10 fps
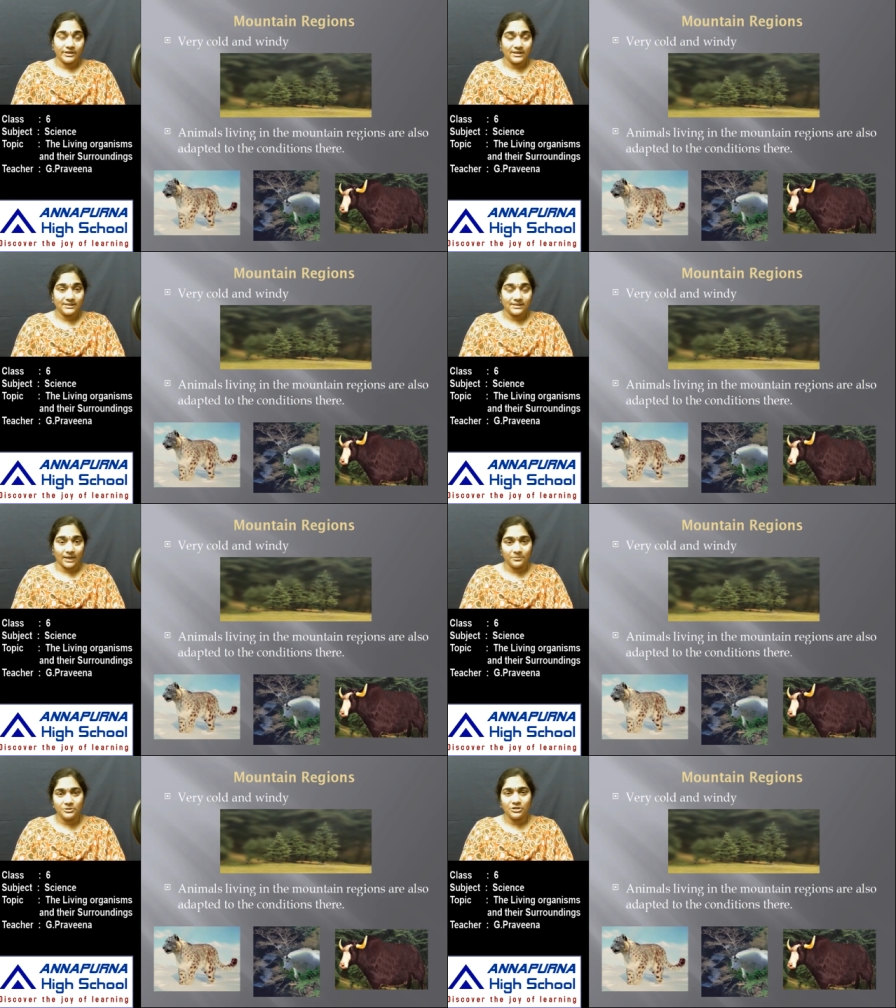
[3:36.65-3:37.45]
Yes,
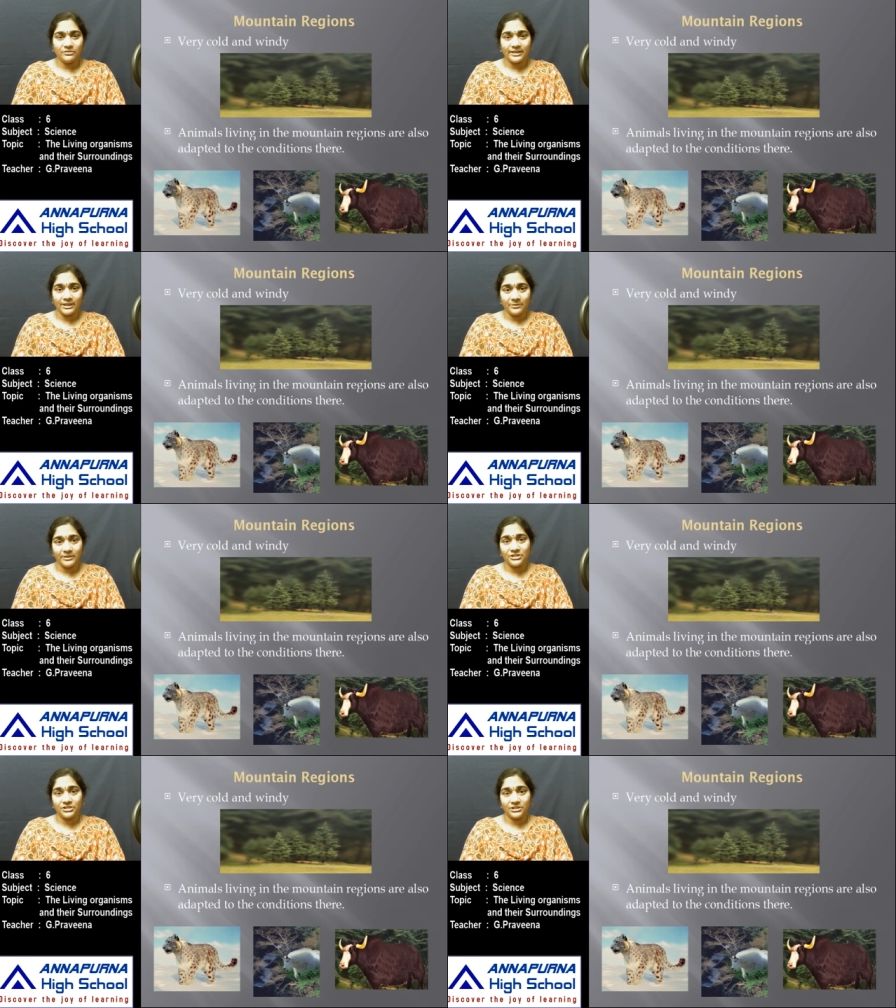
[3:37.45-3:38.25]
observe the
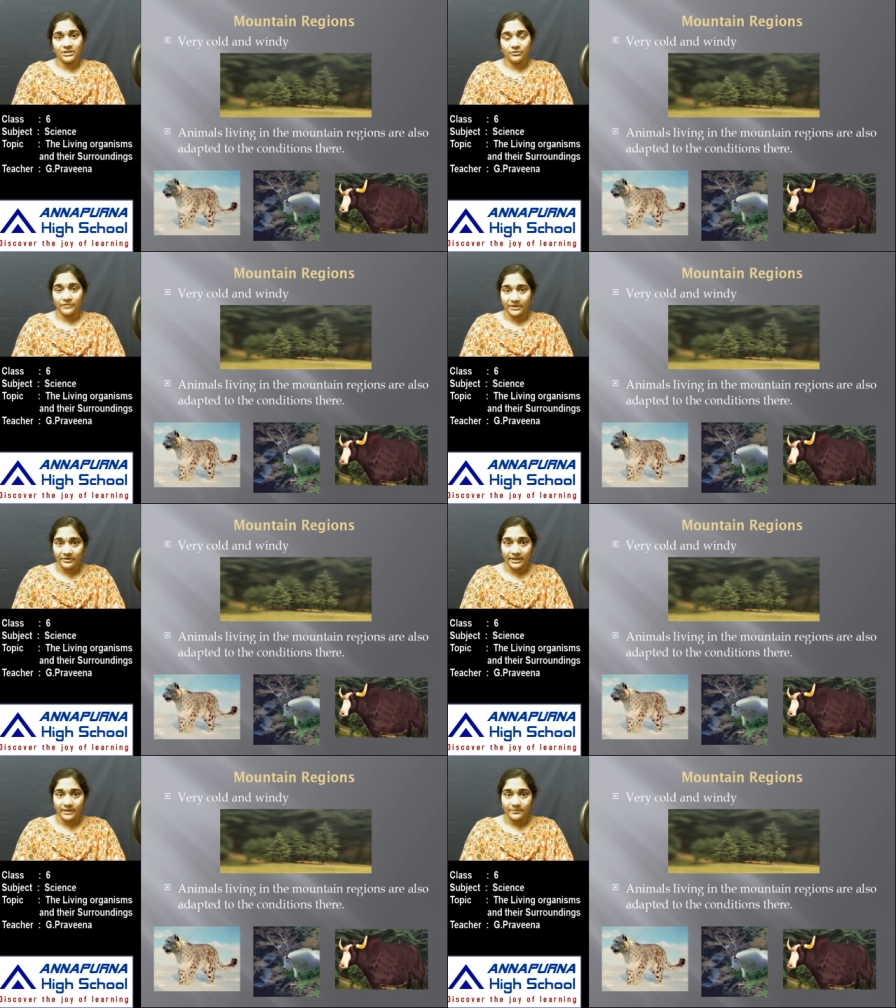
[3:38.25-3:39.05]
image here of a
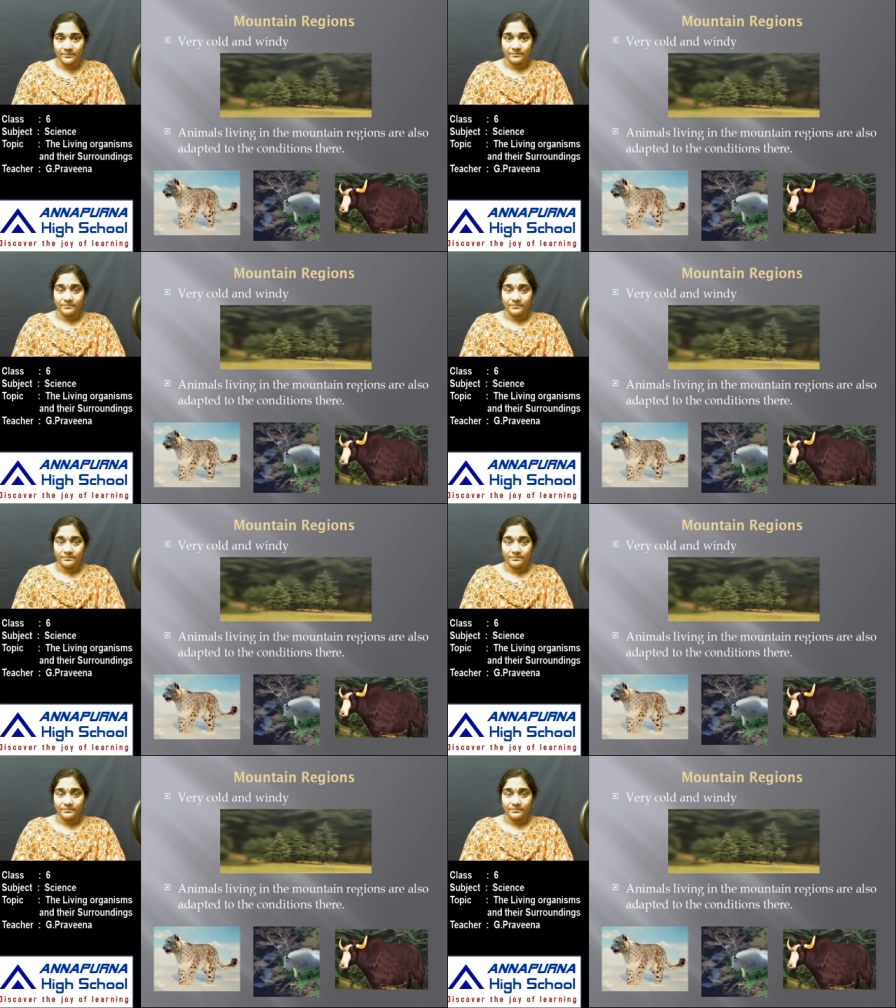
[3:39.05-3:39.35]
tree.